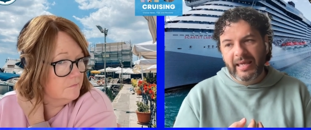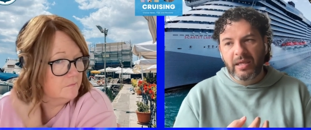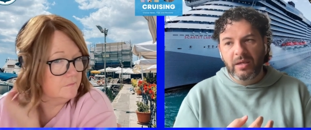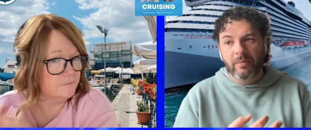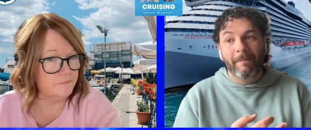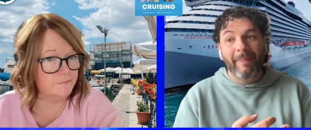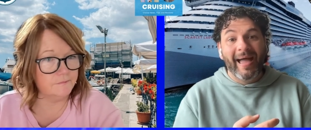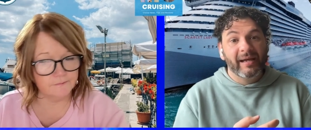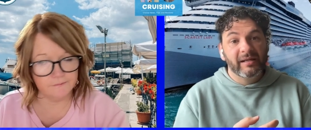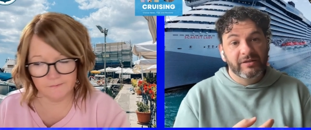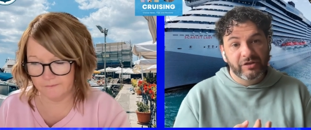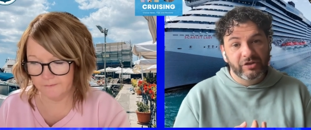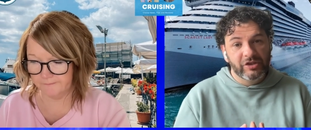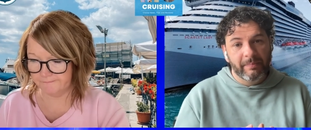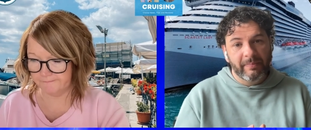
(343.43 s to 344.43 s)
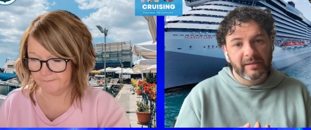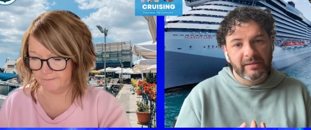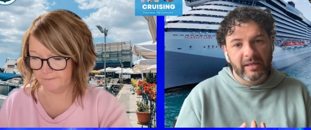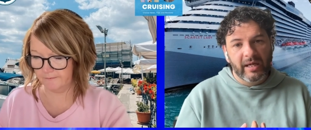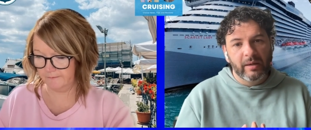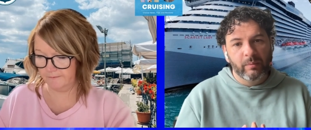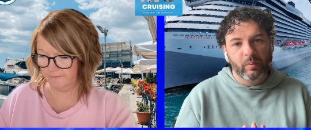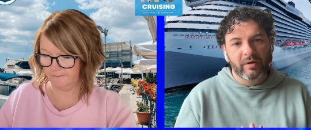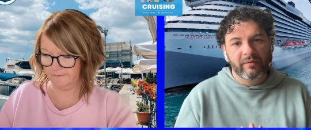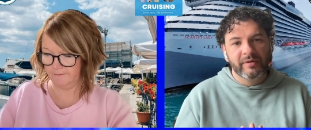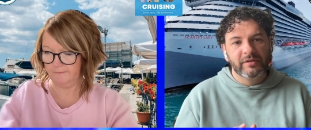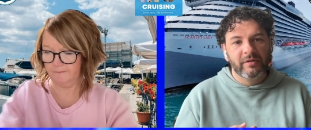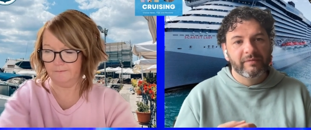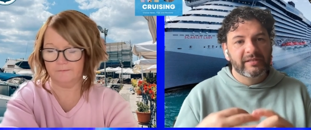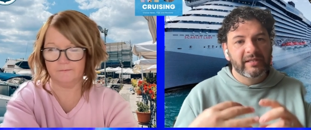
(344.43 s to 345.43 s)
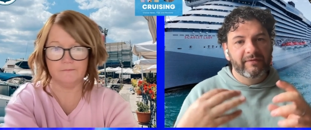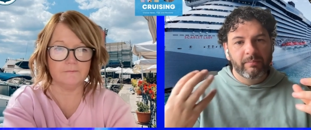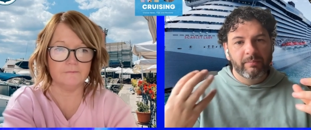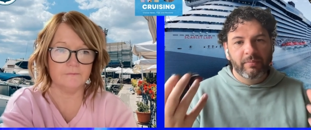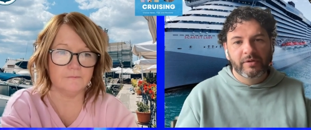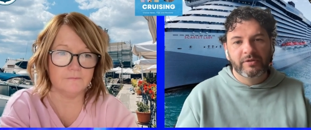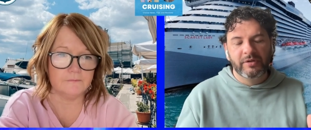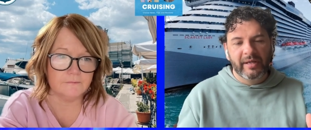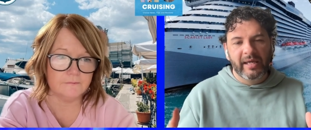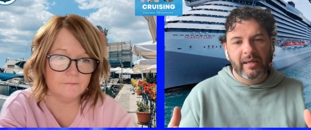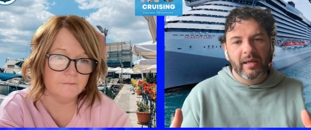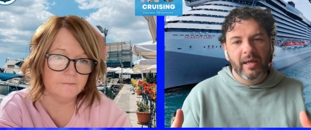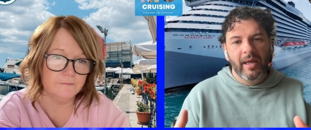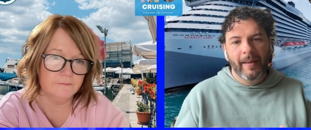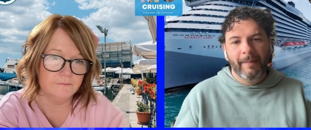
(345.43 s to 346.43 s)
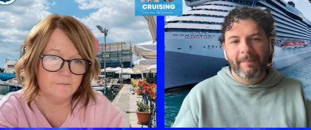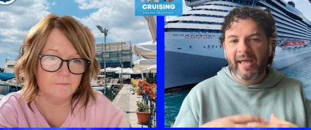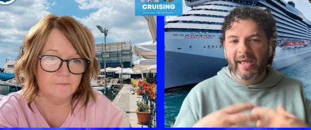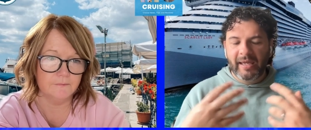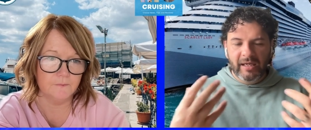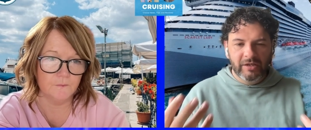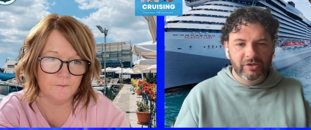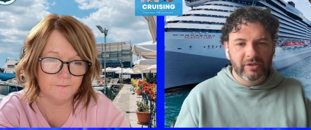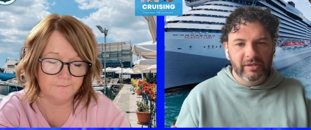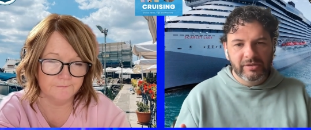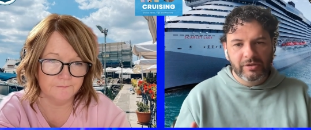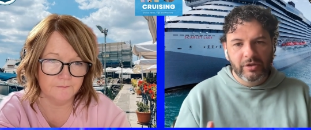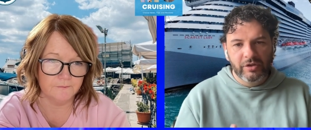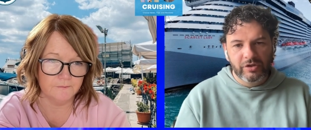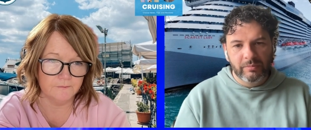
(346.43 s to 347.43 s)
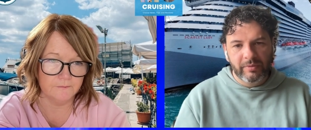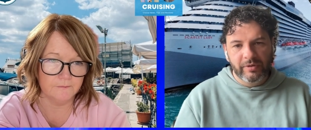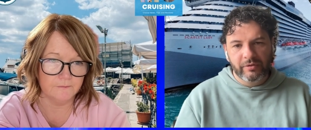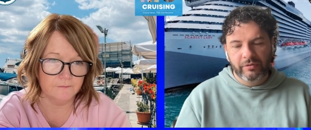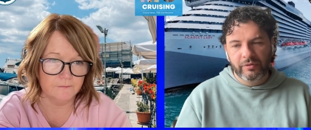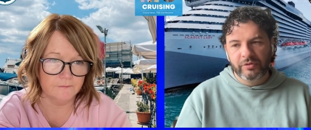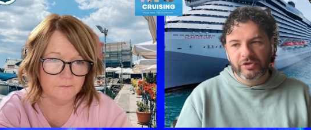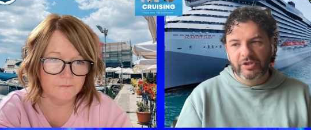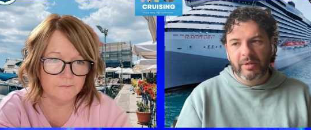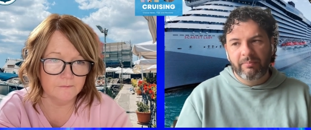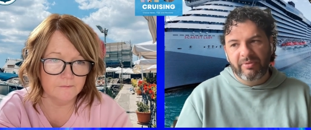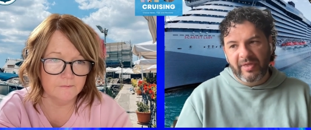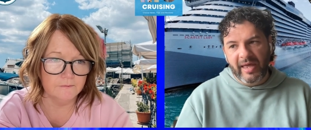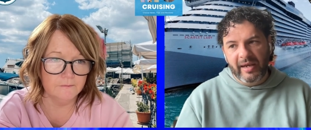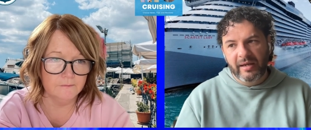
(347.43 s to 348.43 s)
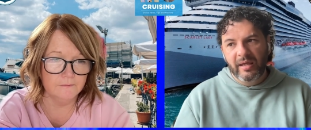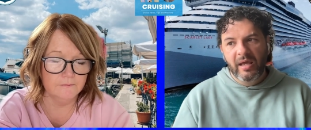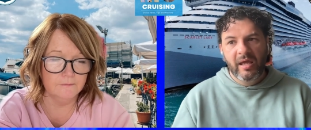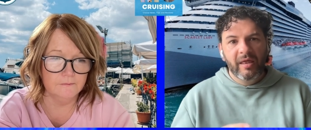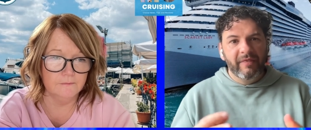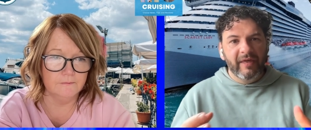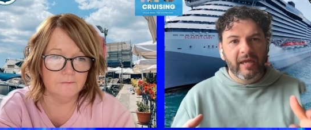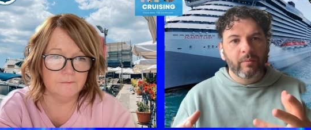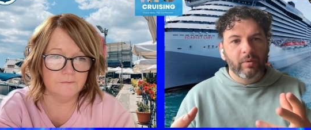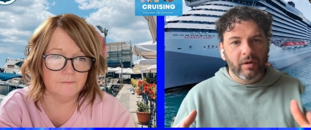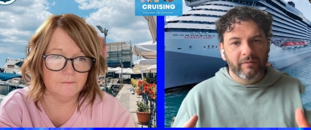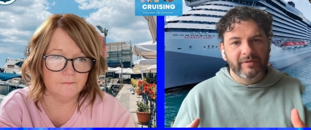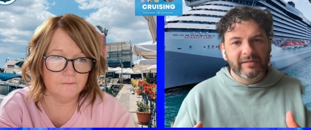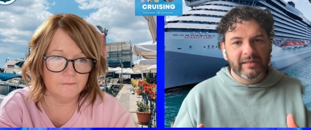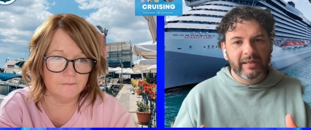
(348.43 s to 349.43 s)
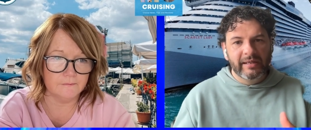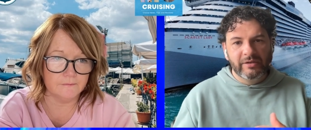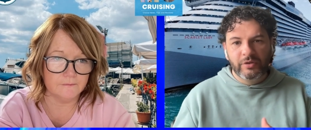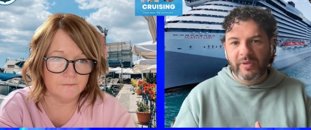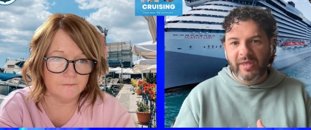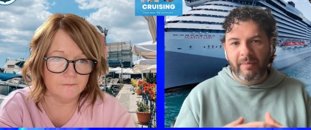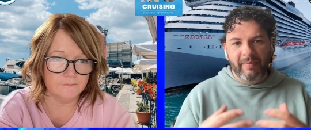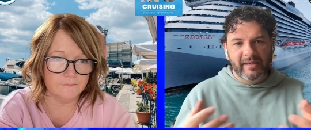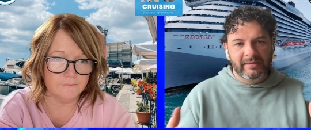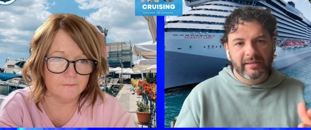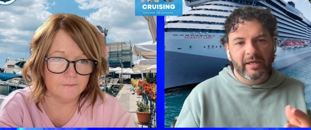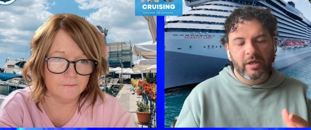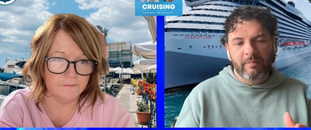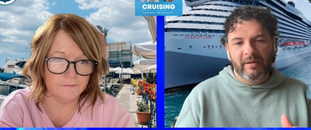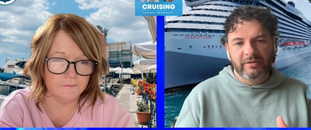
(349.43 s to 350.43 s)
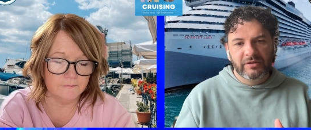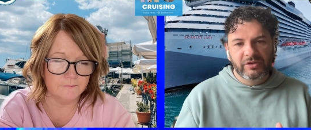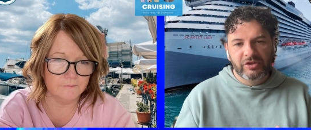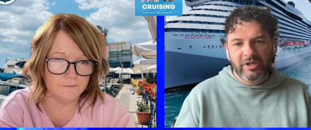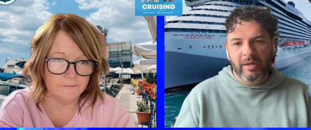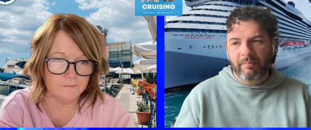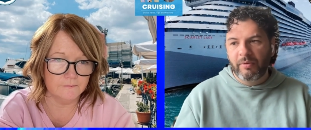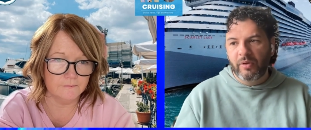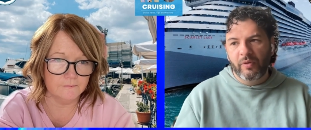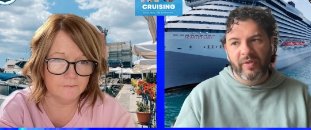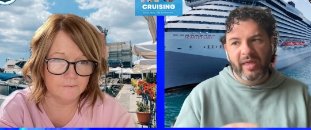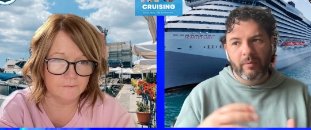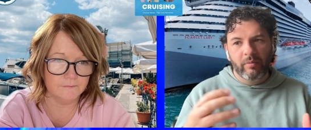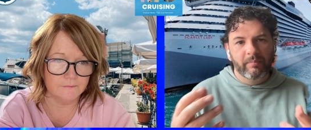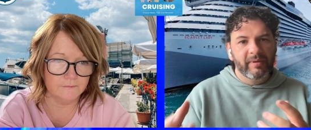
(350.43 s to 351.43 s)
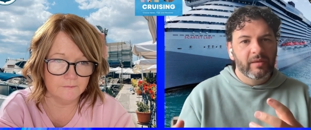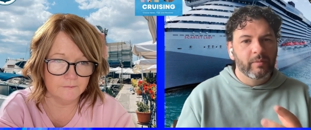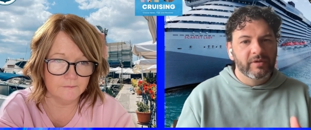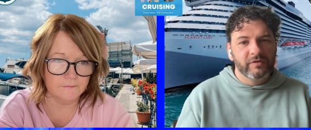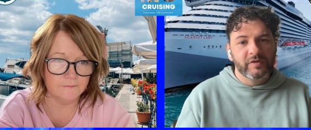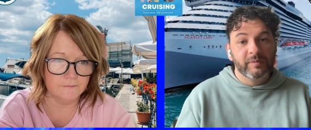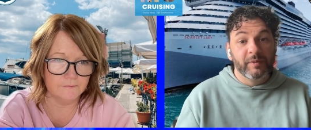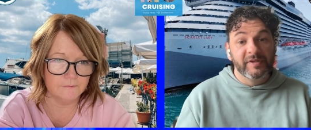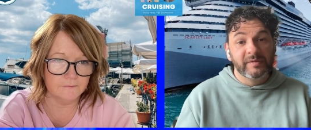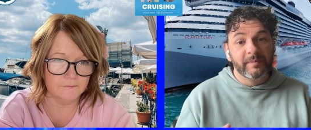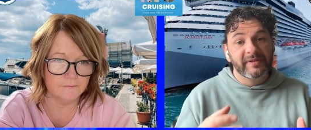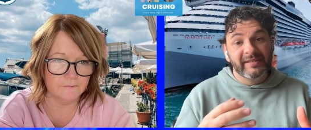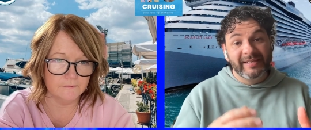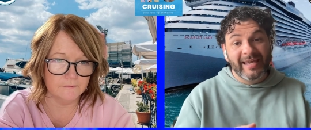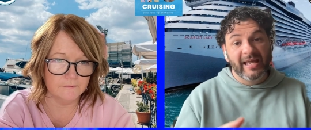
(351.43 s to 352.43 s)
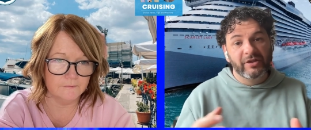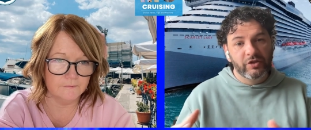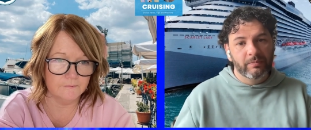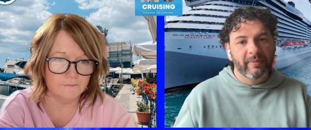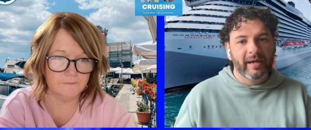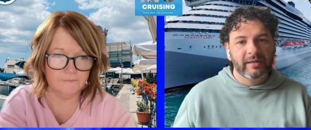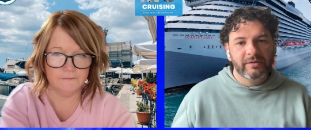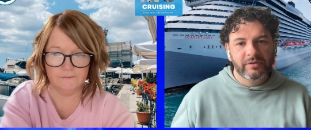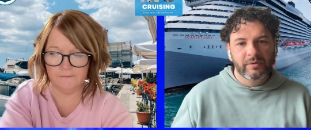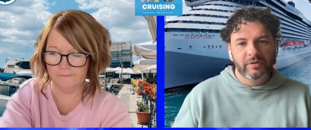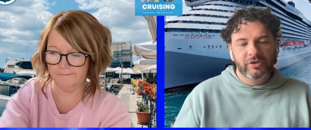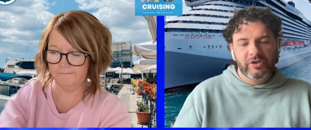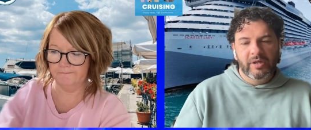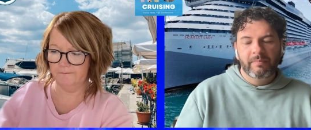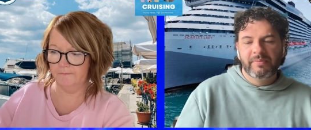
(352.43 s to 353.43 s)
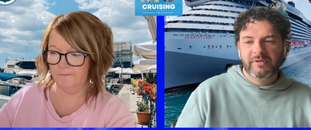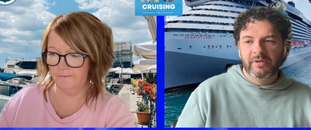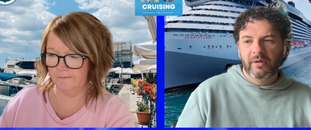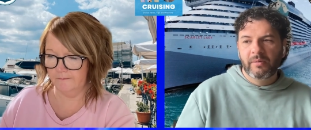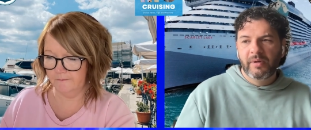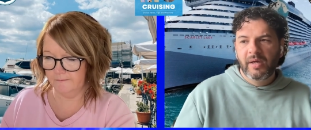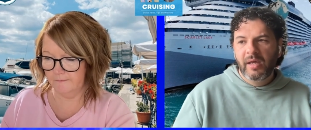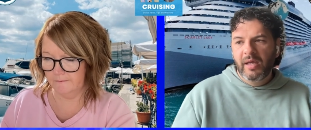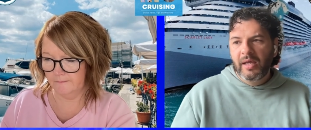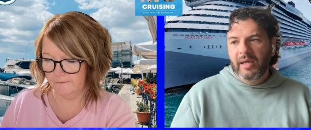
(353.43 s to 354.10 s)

Speaker 1: to get you back to the ship in time. Whereas obviously if you're booked on a packaged excursion with a cruise ship, then they will obviously do their best to get you back to ship, or they will be the ones responsible to get you back to the ship. So